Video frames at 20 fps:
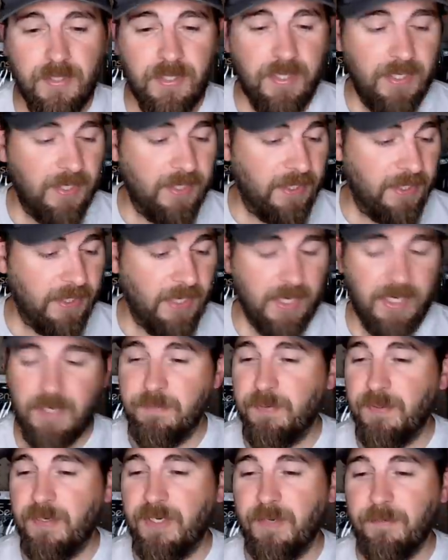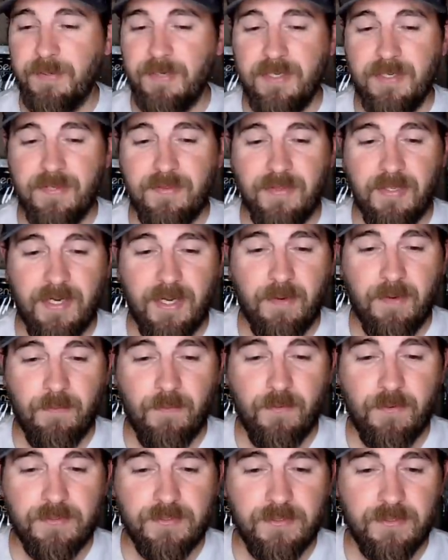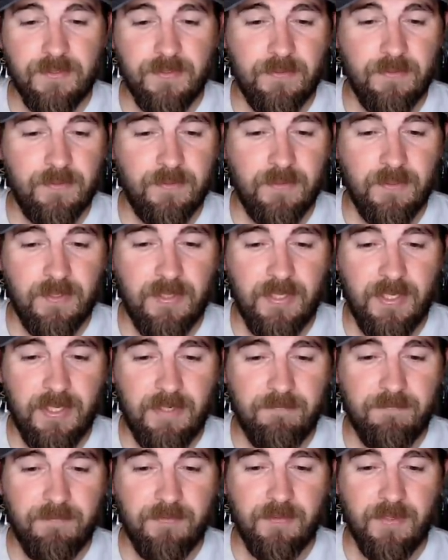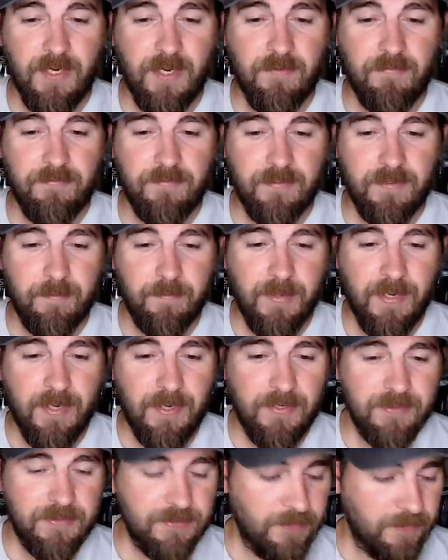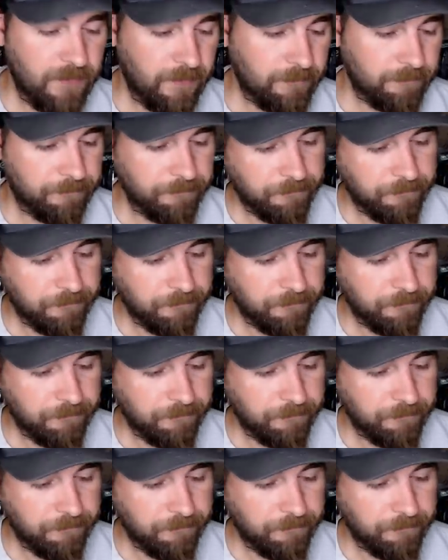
and I can pick up anything I want to and feel confident about it. So,